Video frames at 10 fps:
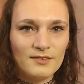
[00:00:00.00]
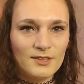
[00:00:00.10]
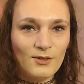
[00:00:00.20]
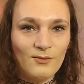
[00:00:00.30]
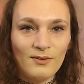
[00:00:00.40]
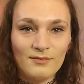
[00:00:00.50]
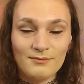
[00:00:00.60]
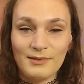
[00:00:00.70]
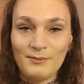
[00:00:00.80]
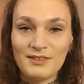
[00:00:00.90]
So
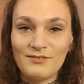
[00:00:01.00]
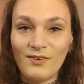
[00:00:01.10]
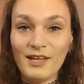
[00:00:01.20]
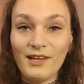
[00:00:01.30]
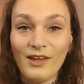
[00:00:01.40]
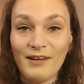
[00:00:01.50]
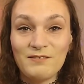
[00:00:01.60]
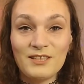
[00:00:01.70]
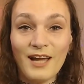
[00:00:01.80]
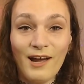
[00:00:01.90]
it wasn't really a
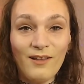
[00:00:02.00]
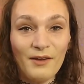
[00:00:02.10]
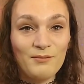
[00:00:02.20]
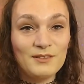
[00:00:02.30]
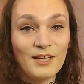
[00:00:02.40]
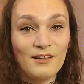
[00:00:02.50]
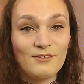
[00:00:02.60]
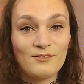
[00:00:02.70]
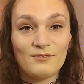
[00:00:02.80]
lifestyle I was like,